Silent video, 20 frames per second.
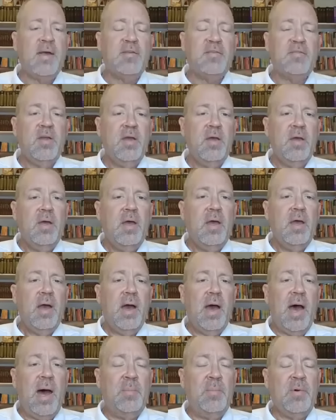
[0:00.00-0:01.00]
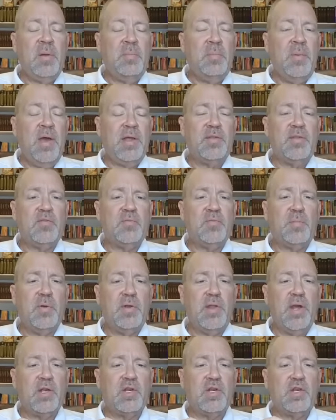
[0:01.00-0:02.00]
Next, I'm going to make this
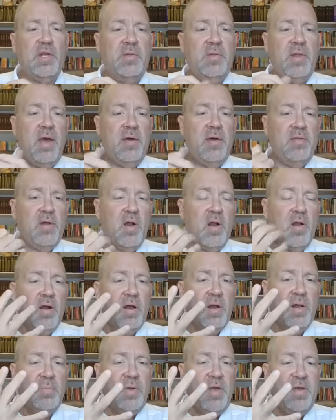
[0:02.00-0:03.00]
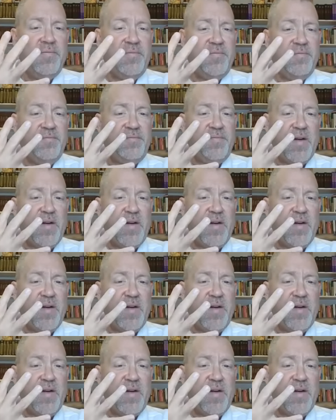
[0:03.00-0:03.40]
prediction that there are going to be